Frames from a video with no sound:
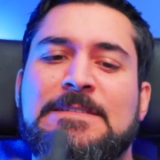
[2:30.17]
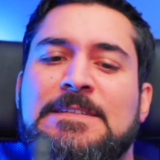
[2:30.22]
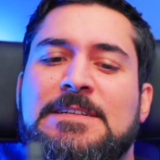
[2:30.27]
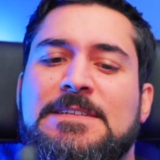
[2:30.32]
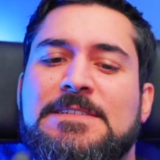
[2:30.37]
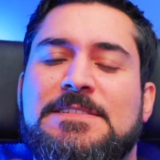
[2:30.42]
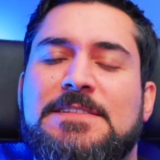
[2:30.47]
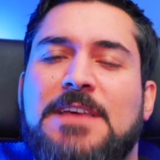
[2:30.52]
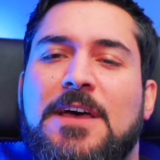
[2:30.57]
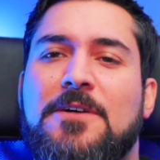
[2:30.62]

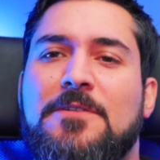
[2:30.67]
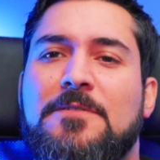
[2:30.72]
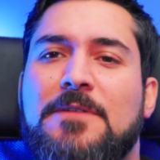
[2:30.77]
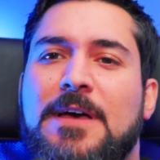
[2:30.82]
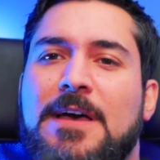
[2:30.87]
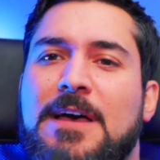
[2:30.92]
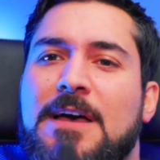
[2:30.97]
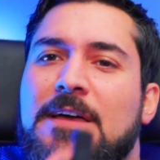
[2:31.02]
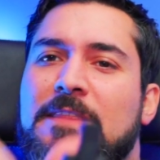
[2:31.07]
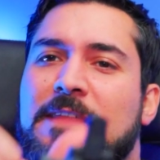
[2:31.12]
So
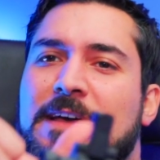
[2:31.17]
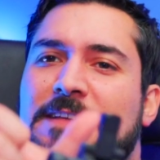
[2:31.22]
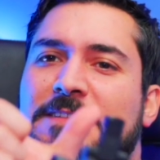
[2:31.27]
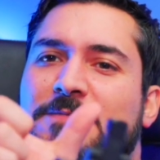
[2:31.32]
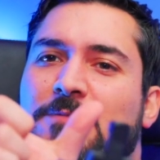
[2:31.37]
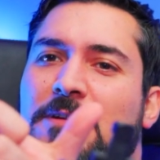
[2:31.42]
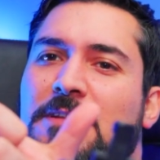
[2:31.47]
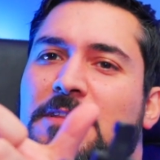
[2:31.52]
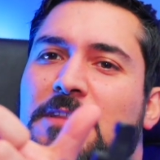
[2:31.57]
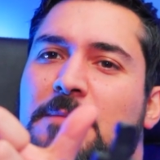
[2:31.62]
that's
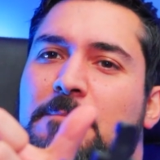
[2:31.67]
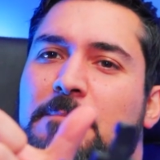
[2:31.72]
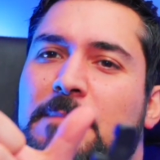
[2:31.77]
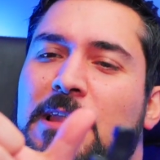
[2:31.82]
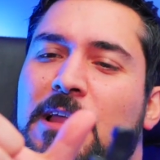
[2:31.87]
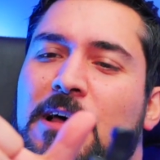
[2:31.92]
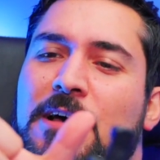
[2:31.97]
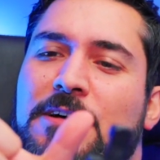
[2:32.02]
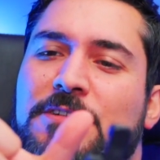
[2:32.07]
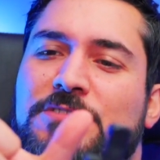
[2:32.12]
one of the
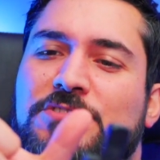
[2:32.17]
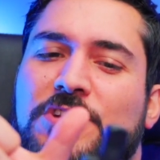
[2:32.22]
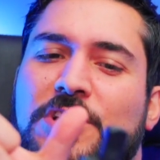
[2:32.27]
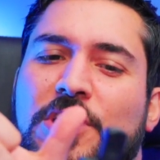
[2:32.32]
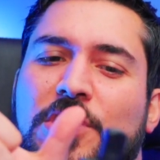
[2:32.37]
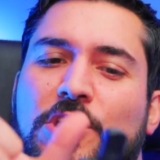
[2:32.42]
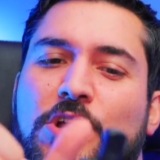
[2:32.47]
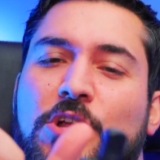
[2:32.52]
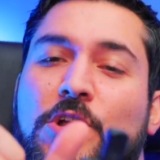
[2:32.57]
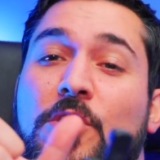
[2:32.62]
larger,
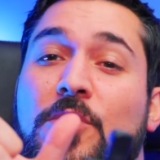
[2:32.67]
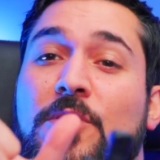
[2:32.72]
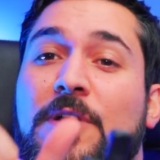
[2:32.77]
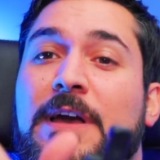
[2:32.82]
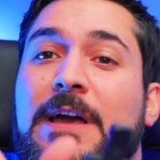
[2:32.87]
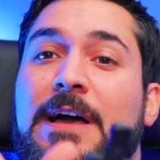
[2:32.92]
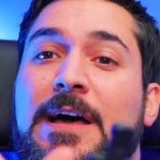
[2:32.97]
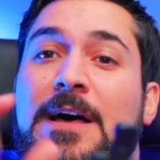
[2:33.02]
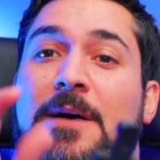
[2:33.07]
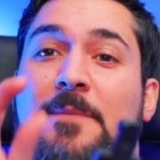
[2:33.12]

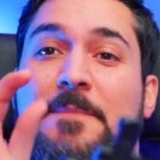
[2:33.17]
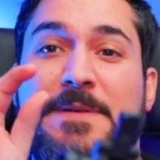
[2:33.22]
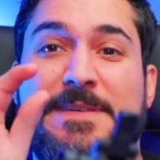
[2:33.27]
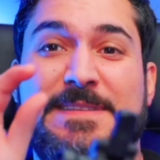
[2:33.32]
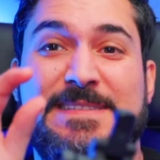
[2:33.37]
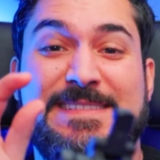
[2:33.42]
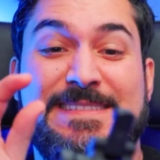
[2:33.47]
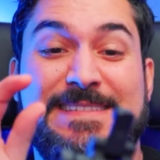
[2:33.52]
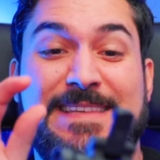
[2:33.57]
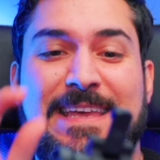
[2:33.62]
longer but
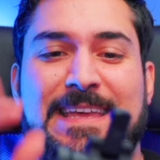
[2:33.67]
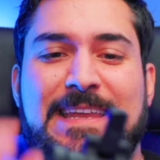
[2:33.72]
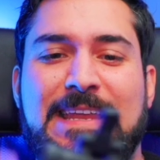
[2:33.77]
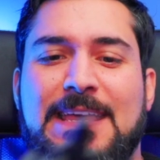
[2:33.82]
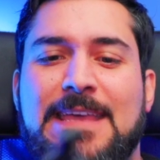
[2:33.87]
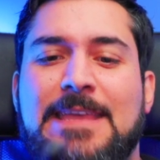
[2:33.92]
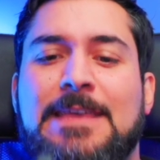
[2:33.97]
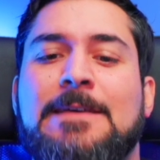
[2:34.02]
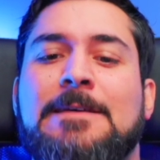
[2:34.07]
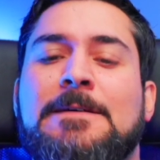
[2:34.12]

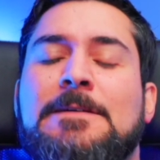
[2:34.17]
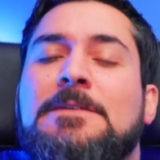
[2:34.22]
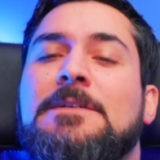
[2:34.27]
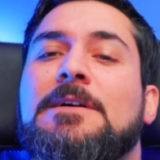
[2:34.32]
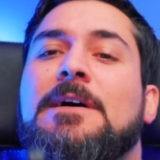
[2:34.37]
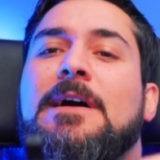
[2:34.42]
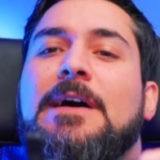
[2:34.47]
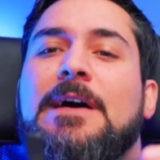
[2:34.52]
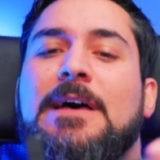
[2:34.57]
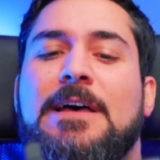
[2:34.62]
skinny
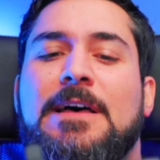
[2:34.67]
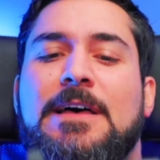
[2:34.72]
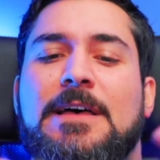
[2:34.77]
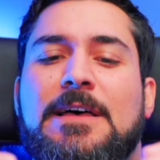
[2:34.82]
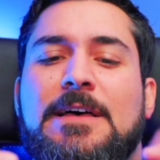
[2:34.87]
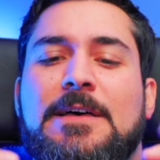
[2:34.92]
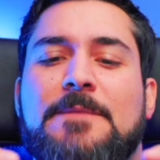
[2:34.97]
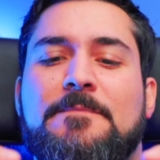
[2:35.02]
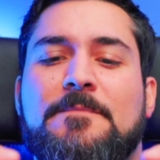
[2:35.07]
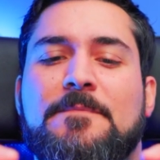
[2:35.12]

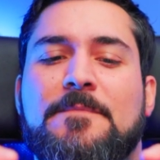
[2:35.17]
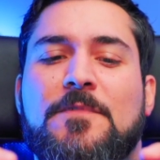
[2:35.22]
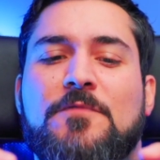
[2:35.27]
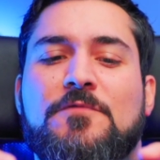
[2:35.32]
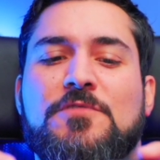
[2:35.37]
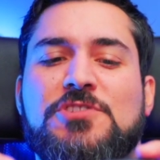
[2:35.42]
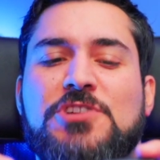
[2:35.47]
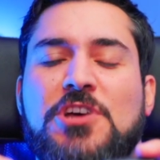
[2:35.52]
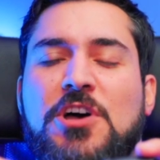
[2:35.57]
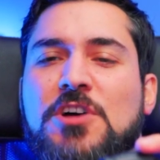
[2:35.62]

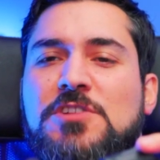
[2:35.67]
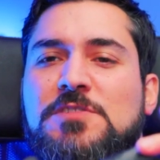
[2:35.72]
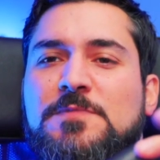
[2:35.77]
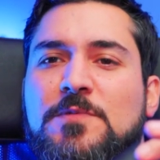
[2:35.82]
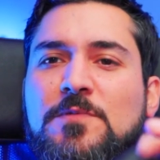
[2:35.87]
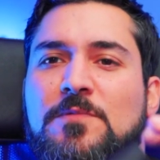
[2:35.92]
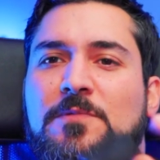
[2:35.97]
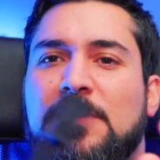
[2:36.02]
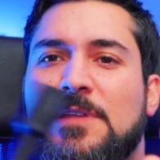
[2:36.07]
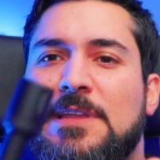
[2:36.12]

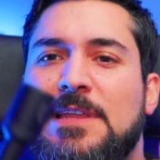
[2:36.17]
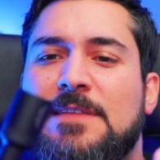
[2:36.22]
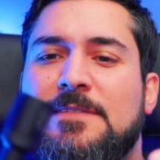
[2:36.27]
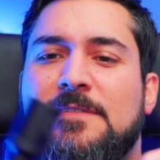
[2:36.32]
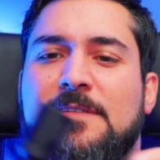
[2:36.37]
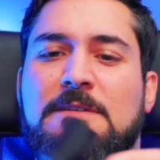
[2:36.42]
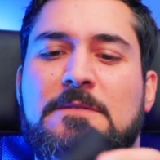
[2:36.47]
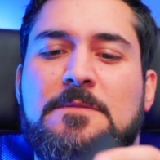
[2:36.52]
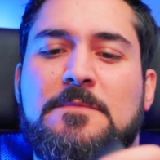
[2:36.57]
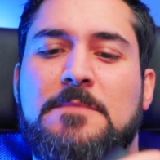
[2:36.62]
rechargeable
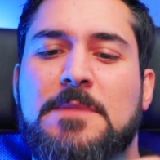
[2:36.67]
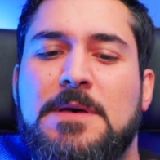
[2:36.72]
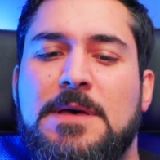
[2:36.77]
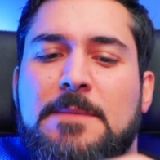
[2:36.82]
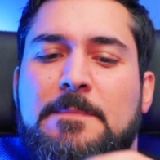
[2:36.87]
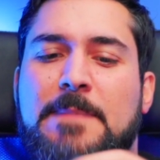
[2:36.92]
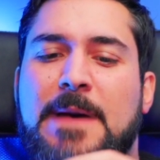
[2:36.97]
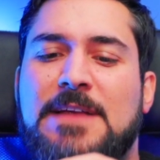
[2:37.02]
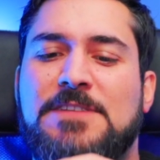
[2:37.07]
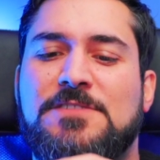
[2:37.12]
lithium
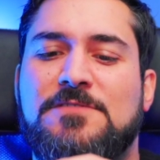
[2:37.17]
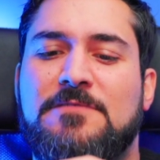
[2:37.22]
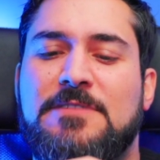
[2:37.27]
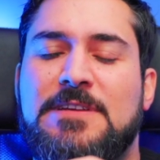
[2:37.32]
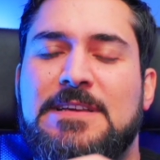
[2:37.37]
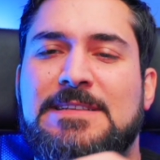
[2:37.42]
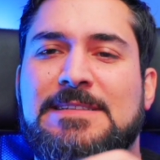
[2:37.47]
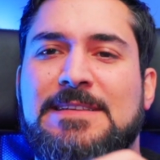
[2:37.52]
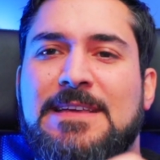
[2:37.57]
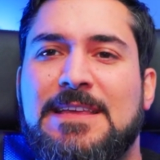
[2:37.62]

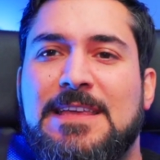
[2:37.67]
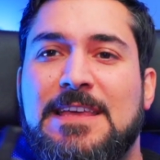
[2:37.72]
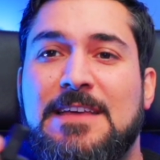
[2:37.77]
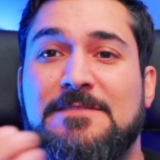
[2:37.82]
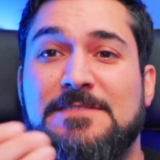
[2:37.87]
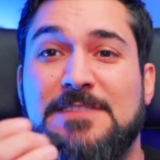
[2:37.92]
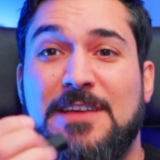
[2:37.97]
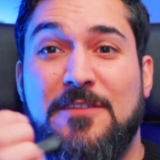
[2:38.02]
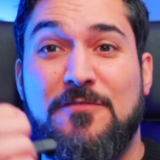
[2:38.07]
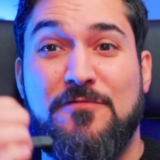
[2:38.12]
batteries.
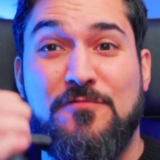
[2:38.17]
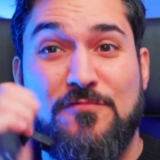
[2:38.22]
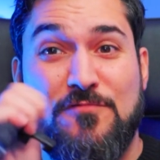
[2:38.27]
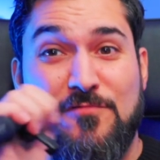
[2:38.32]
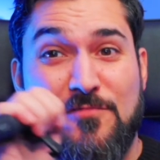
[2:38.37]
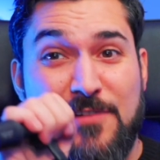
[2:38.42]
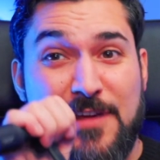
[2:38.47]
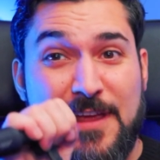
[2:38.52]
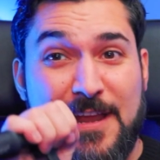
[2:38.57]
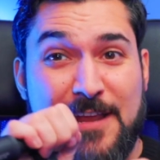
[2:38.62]
Gives a
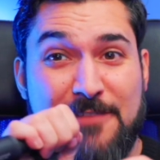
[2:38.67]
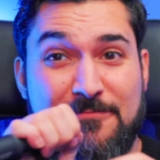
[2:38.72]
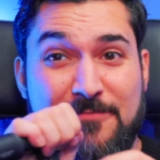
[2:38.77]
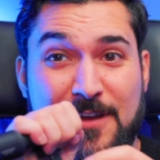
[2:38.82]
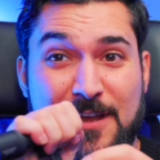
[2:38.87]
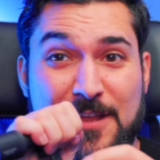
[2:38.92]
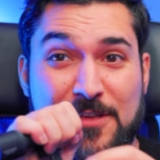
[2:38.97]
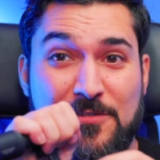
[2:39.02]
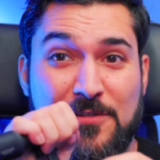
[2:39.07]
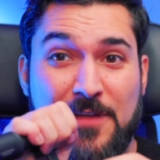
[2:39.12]

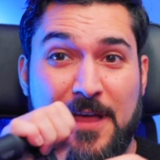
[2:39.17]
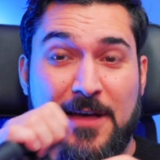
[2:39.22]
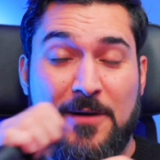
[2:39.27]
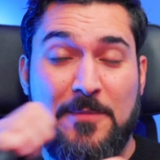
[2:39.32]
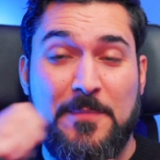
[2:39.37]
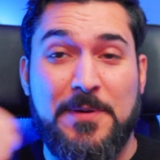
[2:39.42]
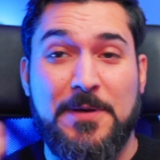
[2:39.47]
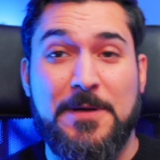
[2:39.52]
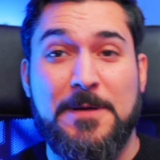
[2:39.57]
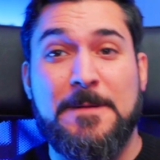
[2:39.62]
really good
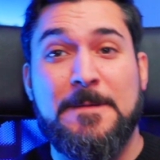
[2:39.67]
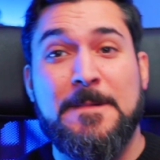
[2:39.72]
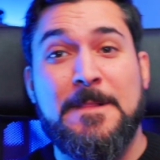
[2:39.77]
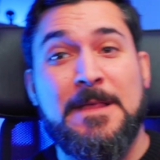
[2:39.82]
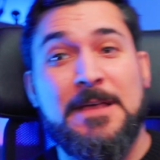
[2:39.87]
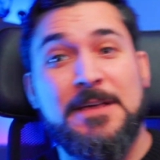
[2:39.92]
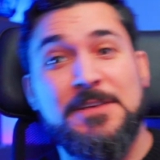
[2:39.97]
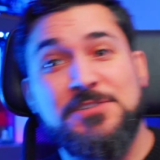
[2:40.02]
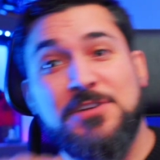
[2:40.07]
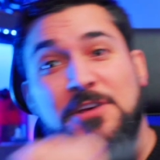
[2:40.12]
output.
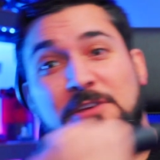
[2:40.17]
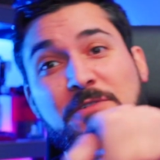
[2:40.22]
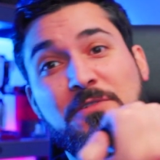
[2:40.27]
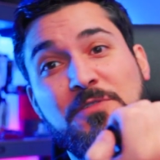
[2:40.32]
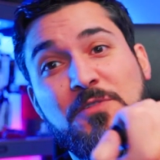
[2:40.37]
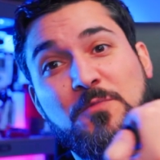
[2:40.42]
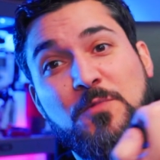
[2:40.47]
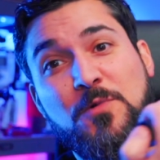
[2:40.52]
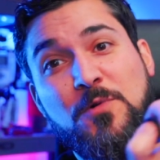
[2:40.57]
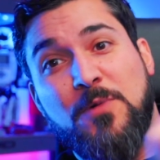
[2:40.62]
Show you on
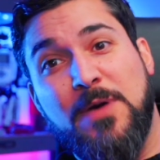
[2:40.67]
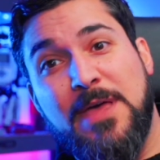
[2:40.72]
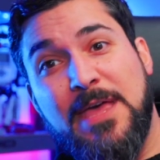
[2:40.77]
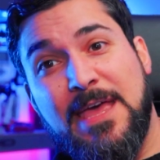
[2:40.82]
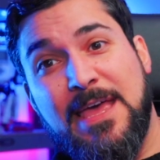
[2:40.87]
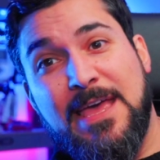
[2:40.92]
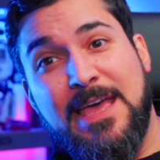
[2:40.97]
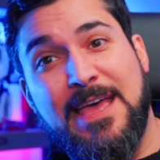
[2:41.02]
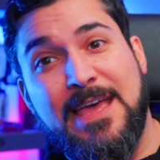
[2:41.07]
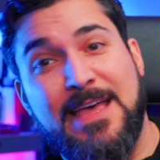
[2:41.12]
the wall
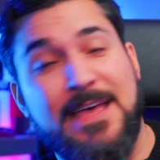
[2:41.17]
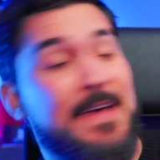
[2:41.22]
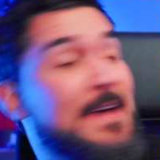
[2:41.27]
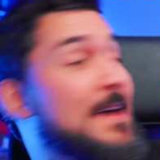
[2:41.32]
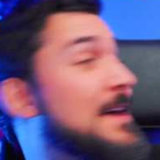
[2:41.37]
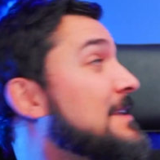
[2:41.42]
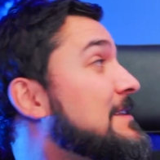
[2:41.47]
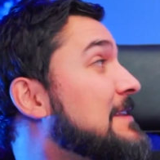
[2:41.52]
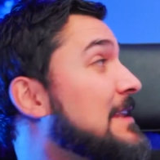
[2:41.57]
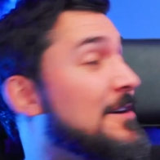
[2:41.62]
here,
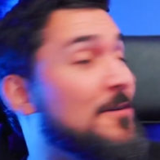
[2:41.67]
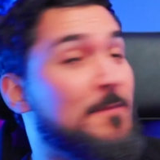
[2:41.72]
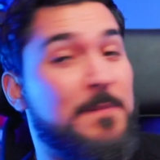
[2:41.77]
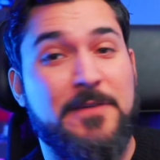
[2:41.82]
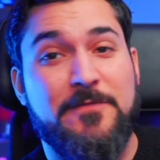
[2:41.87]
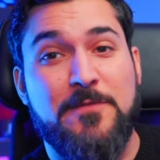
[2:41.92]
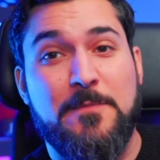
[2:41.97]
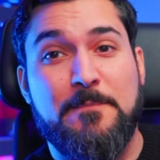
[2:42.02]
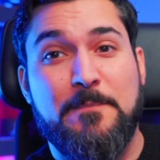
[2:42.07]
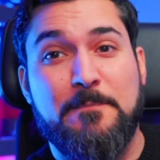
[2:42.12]
a little bit
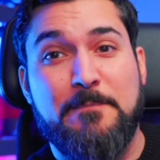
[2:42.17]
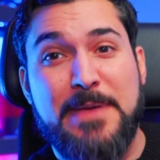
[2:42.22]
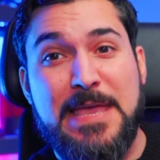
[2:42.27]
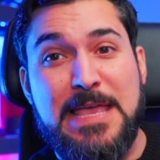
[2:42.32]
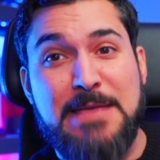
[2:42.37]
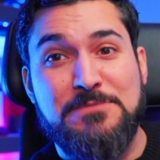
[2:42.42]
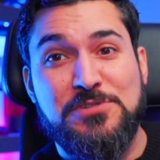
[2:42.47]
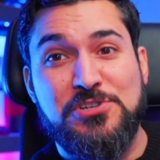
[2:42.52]
of a beam